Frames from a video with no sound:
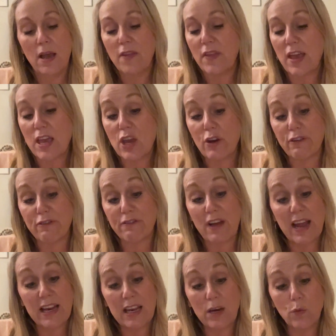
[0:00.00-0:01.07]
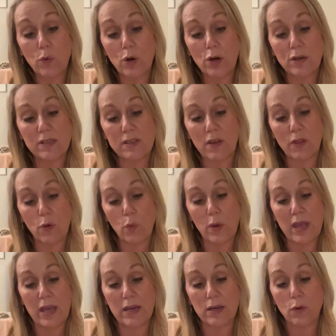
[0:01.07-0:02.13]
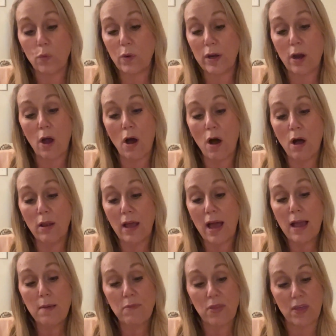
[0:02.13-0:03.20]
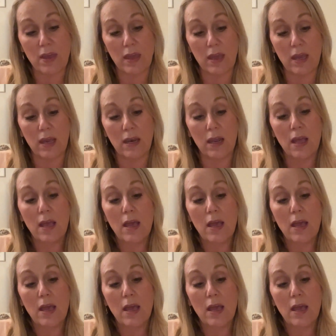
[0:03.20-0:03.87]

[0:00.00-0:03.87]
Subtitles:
They hear fighting words on the wind when all I'm thinking